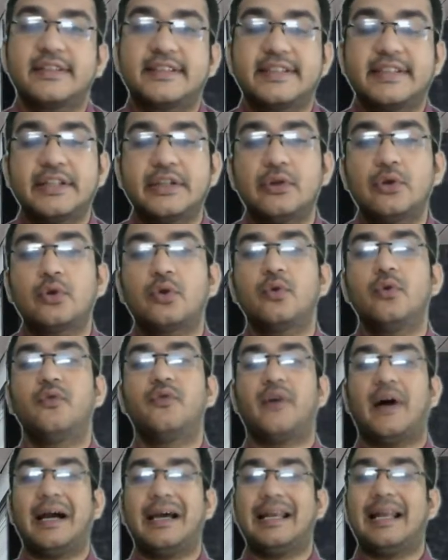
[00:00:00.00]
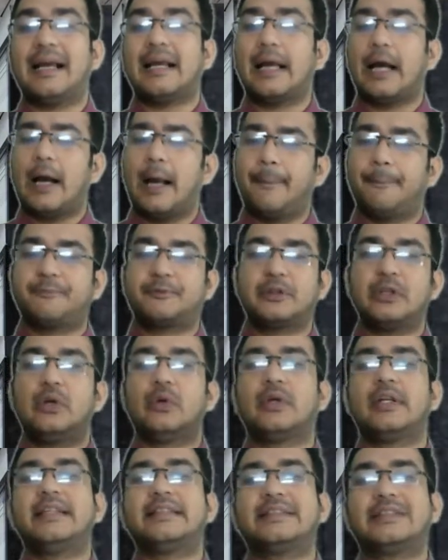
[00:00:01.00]
0 to 5 lakh,
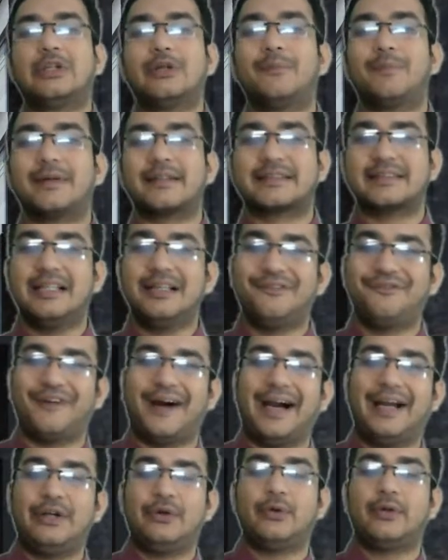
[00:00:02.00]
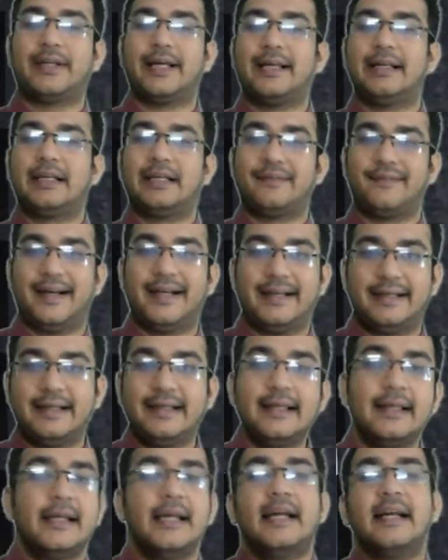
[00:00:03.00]
absolutely 0%. 5 to 10,
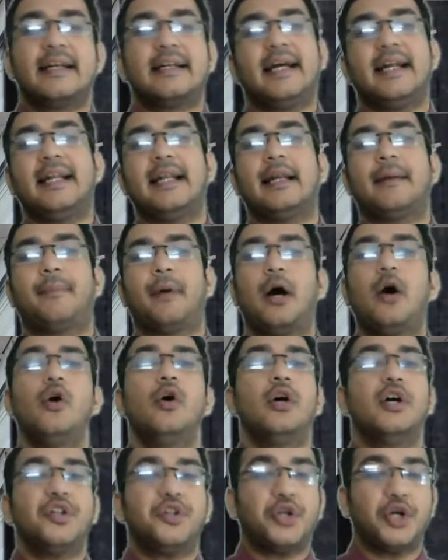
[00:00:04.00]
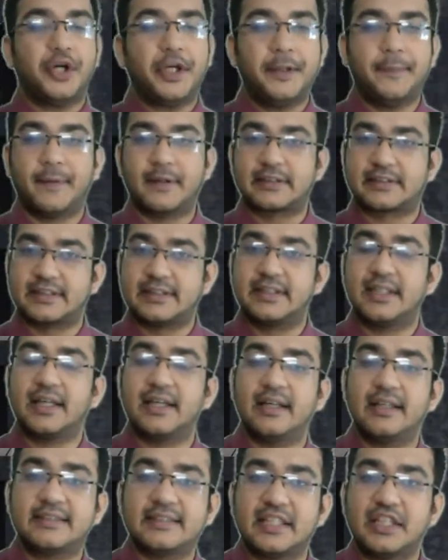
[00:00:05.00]
20, 10 and above 30%.
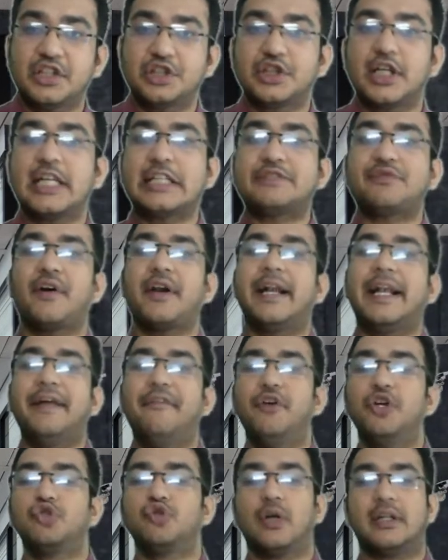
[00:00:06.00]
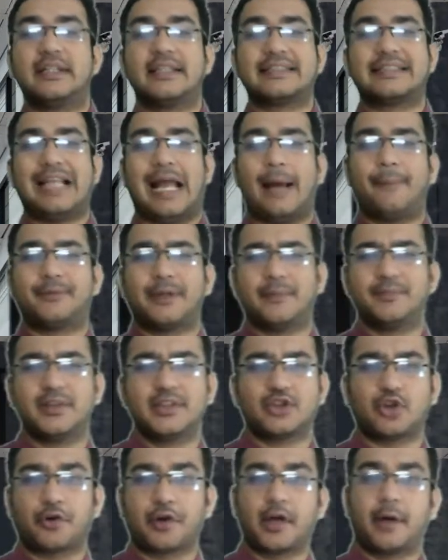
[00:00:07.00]
The surcharge for individual, the slabs, I'm
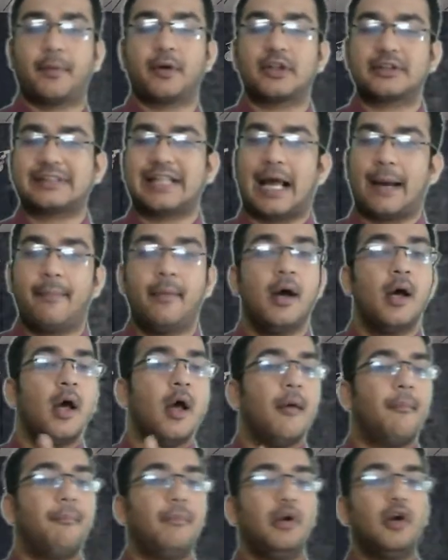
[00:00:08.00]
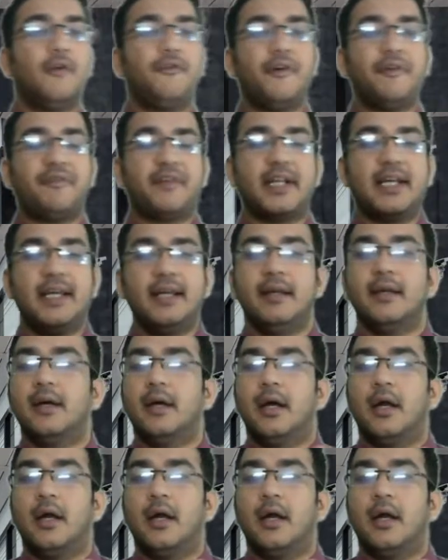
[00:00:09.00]
just talking about the slab. Below 50,